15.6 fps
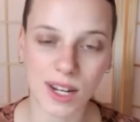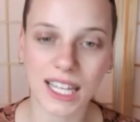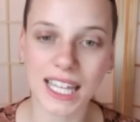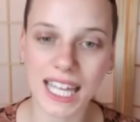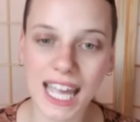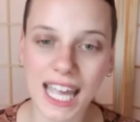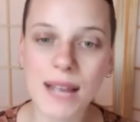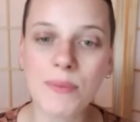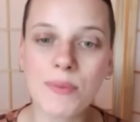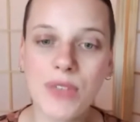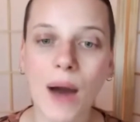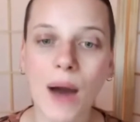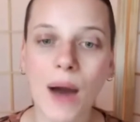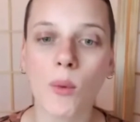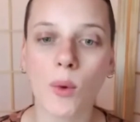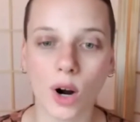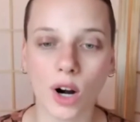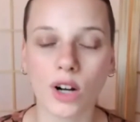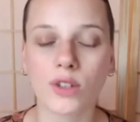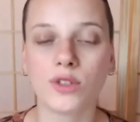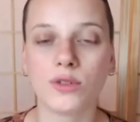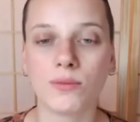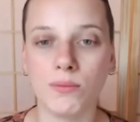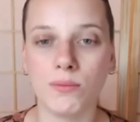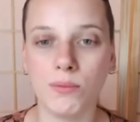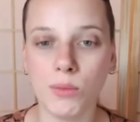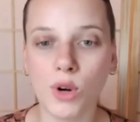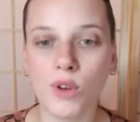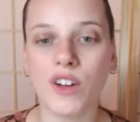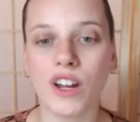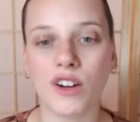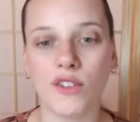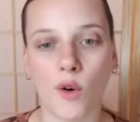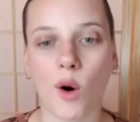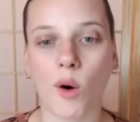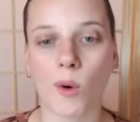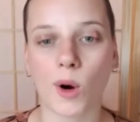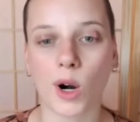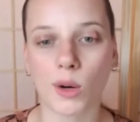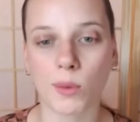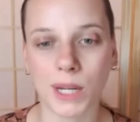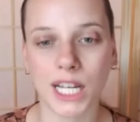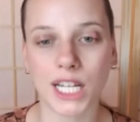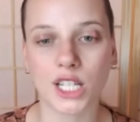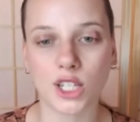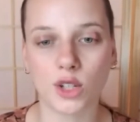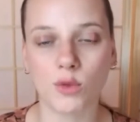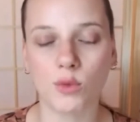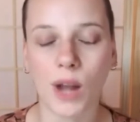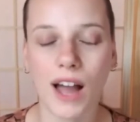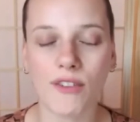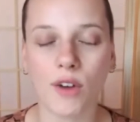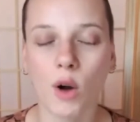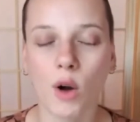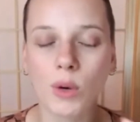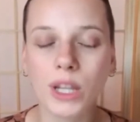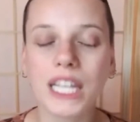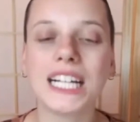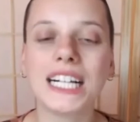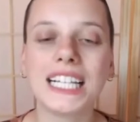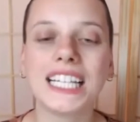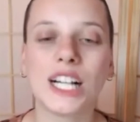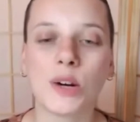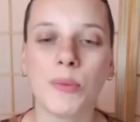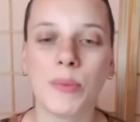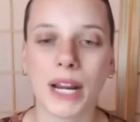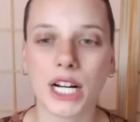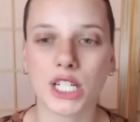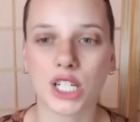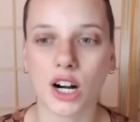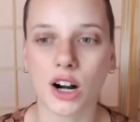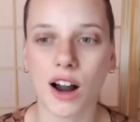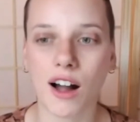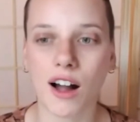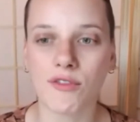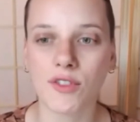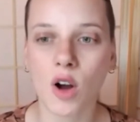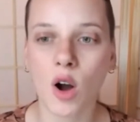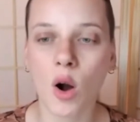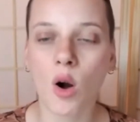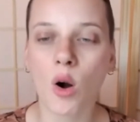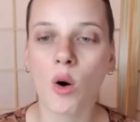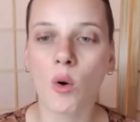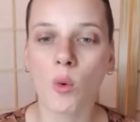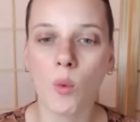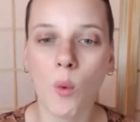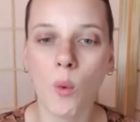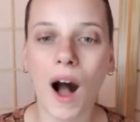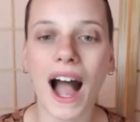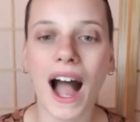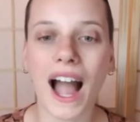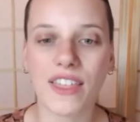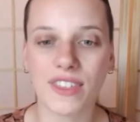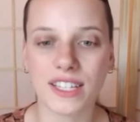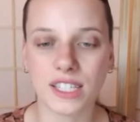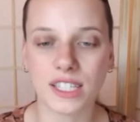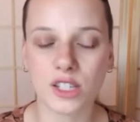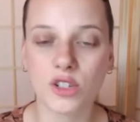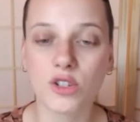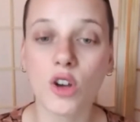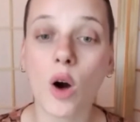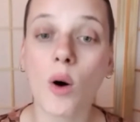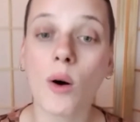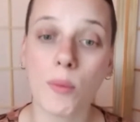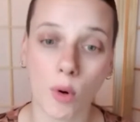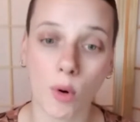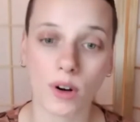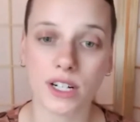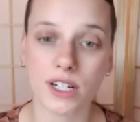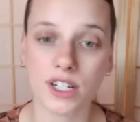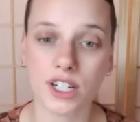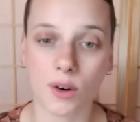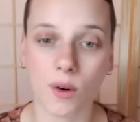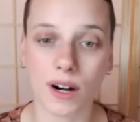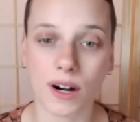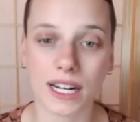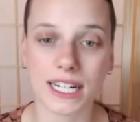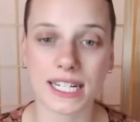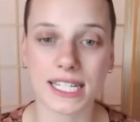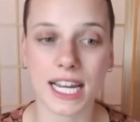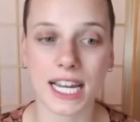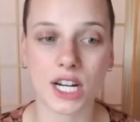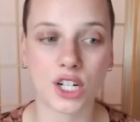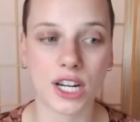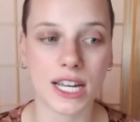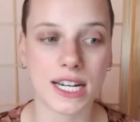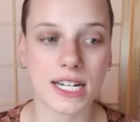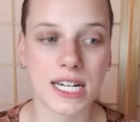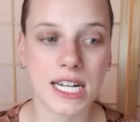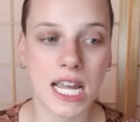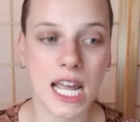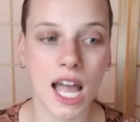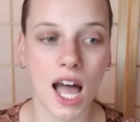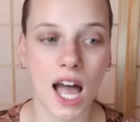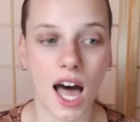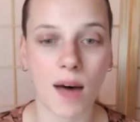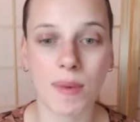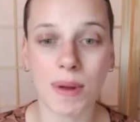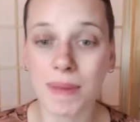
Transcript: keep that work moving forward because you have a really clear picture of why this is so important to your organization, and